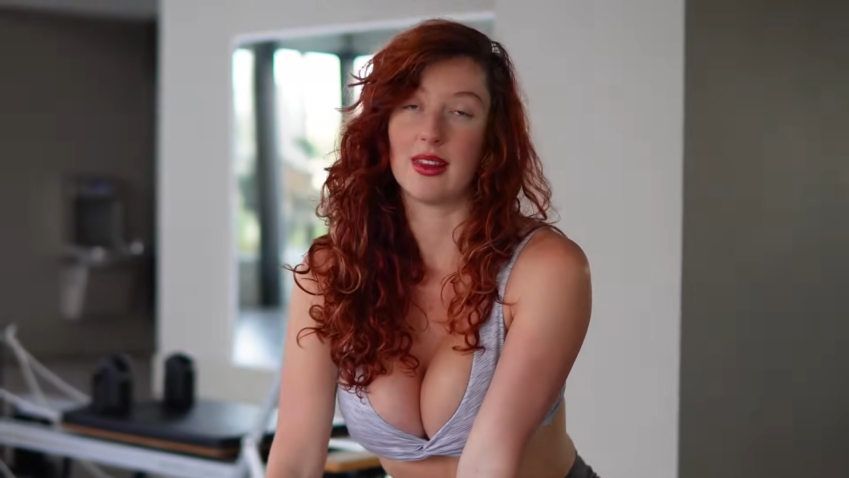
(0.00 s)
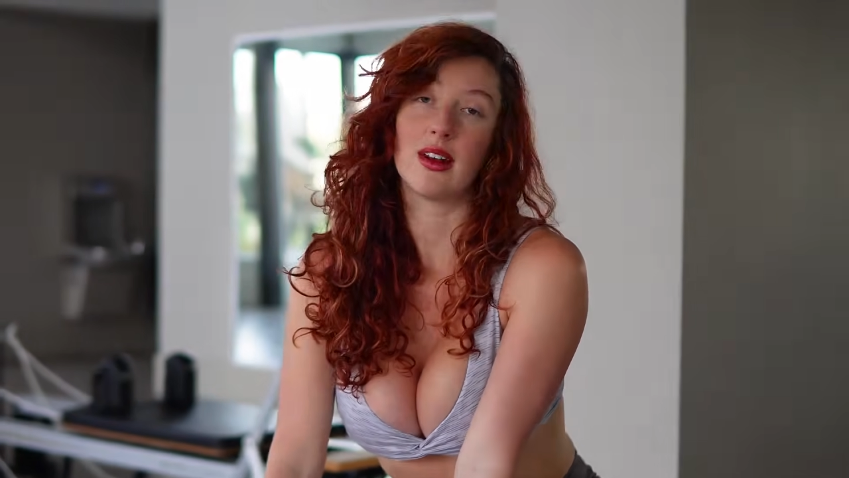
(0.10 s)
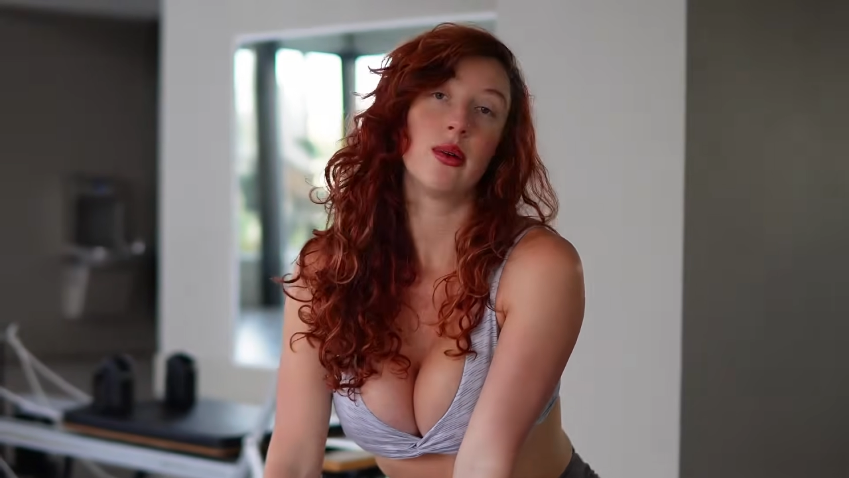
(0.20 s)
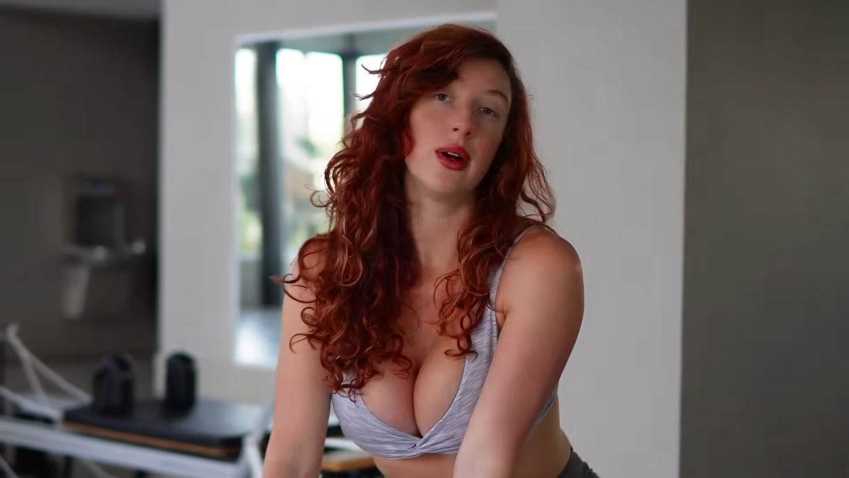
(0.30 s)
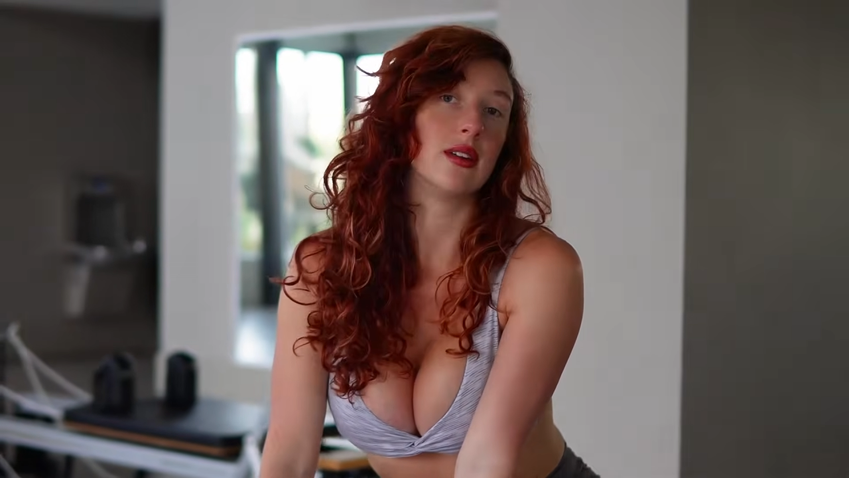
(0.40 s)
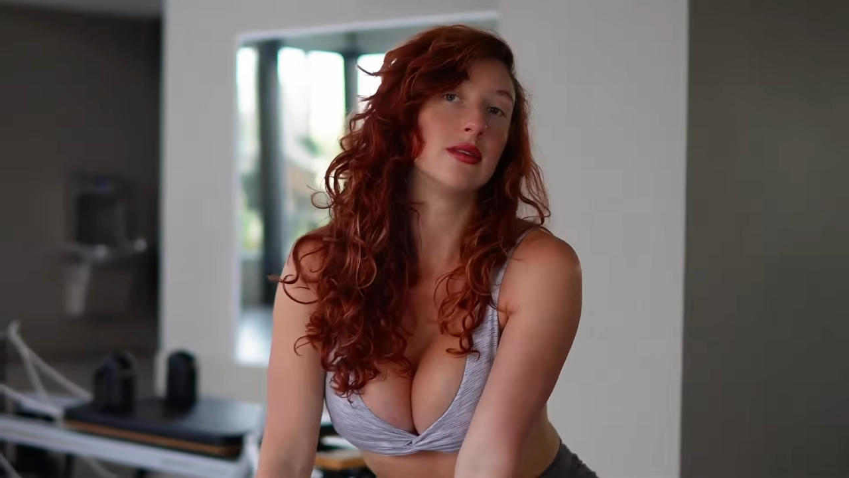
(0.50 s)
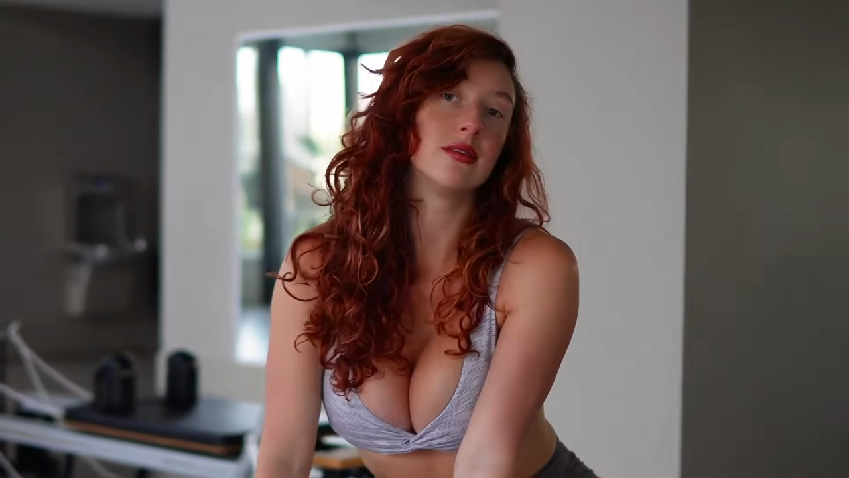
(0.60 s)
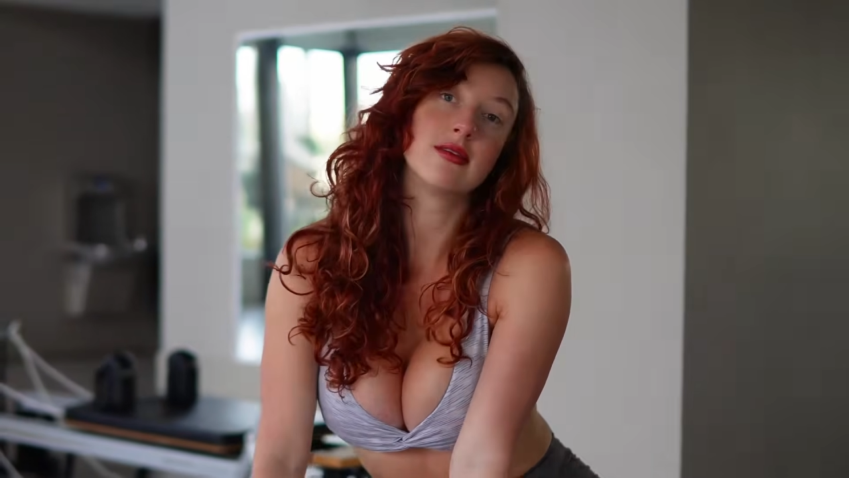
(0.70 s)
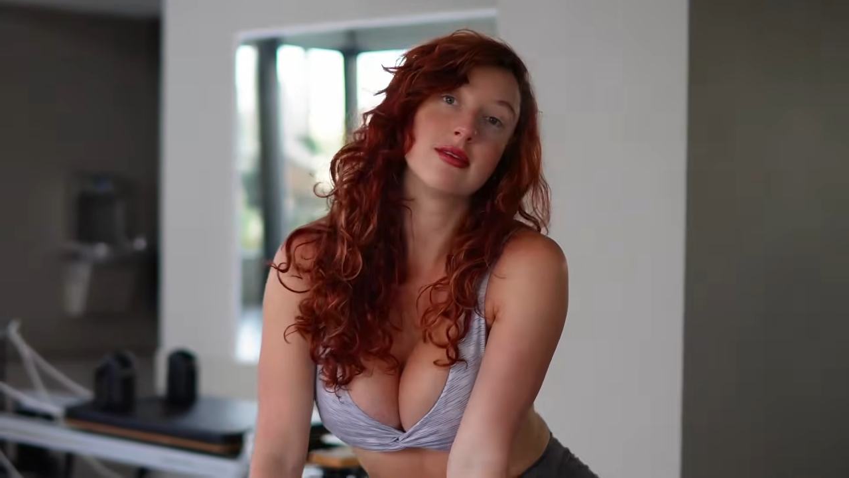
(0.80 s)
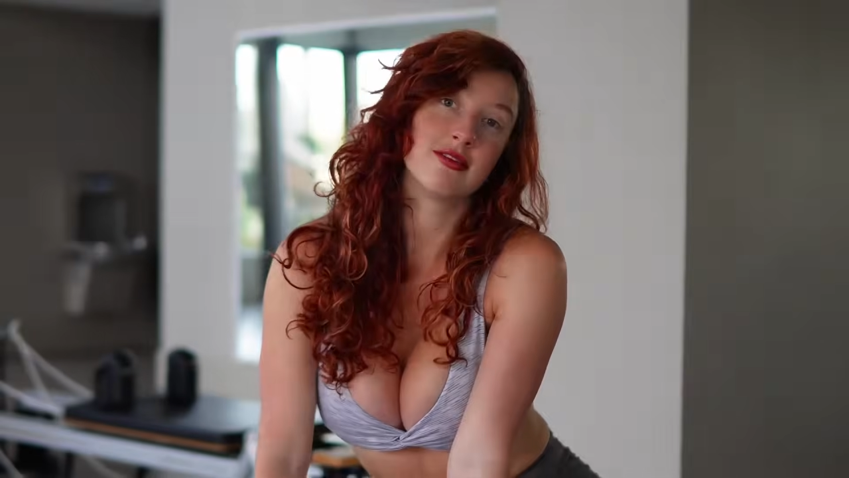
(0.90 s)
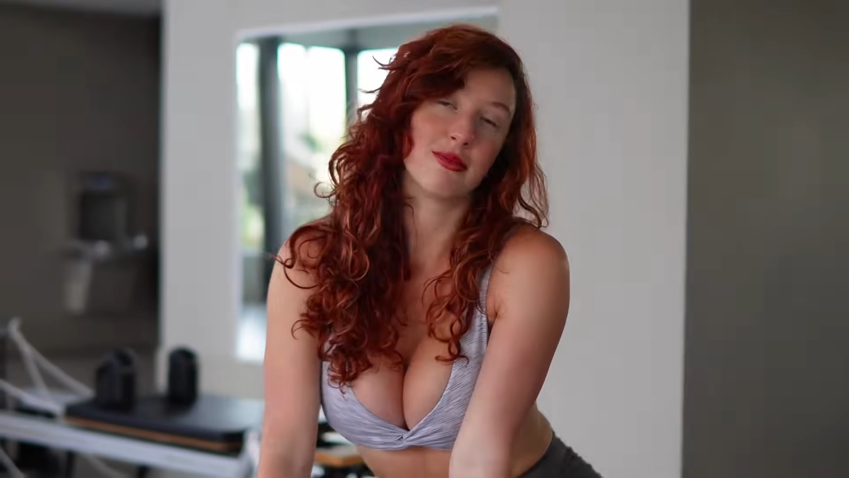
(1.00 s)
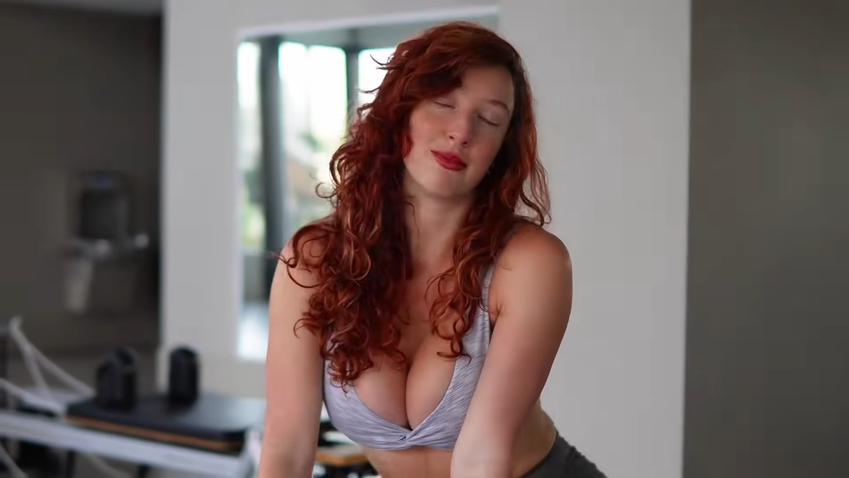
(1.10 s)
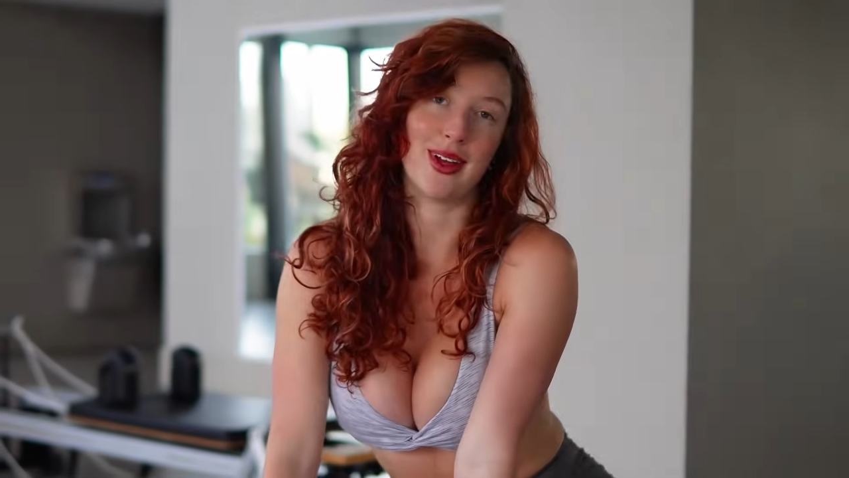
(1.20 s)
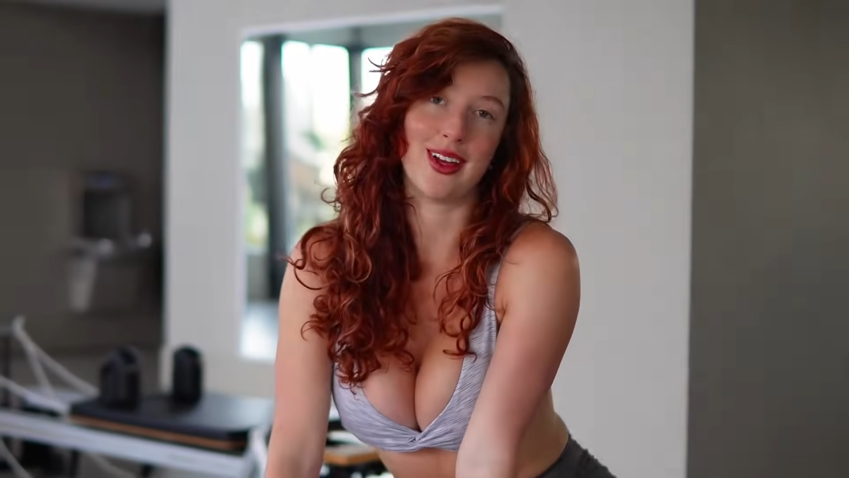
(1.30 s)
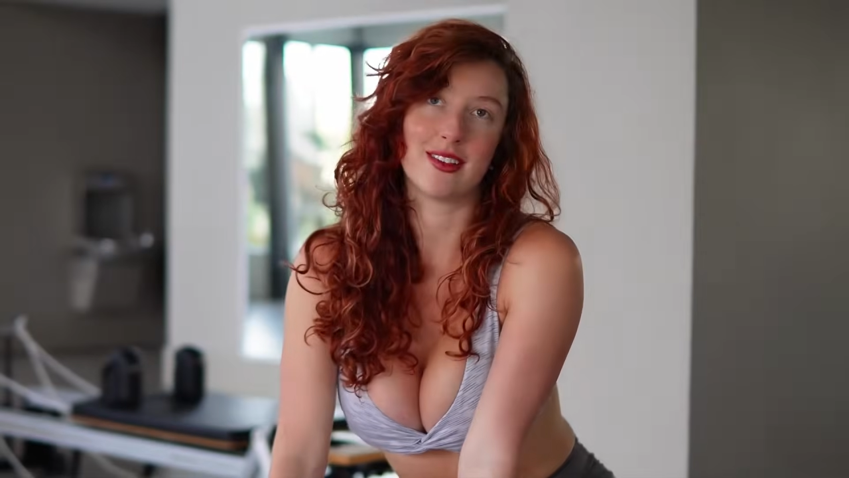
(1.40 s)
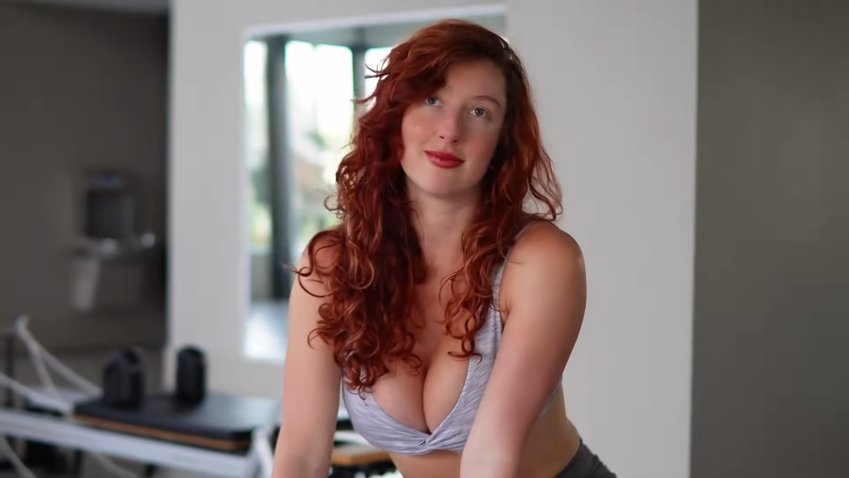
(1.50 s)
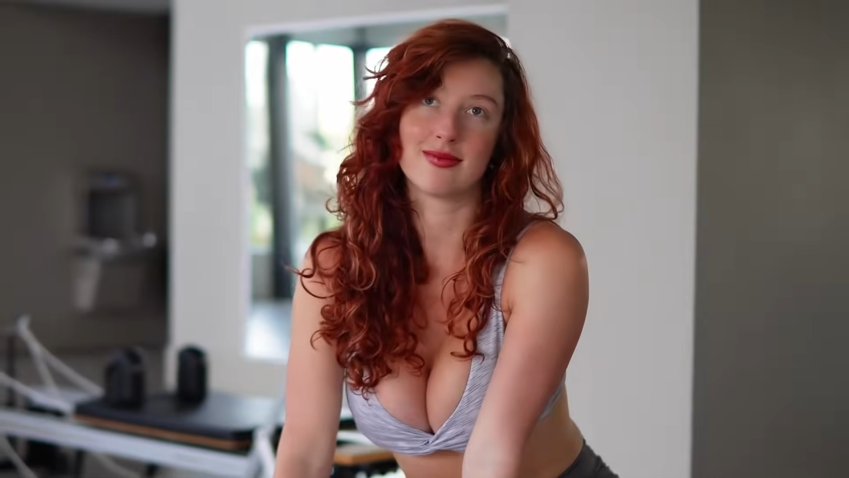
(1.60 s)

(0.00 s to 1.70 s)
then I will. But